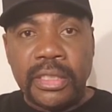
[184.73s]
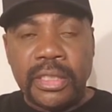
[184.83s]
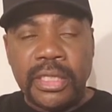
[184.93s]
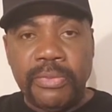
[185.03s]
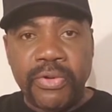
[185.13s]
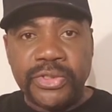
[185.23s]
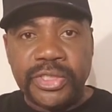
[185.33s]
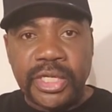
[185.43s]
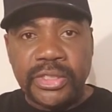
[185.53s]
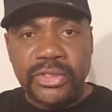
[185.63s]
and the person
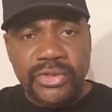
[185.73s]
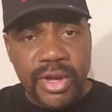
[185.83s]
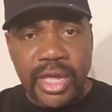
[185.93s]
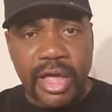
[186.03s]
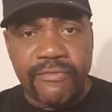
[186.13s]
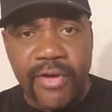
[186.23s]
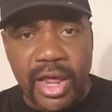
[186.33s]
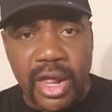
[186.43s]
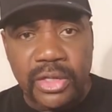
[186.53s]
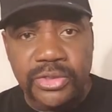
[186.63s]
says, you ain't got
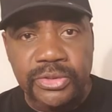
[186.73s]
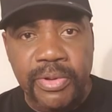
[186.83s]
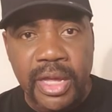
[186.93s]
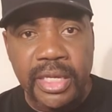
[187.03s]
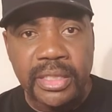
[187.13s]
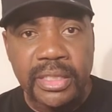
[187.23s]
$5 in your pocket.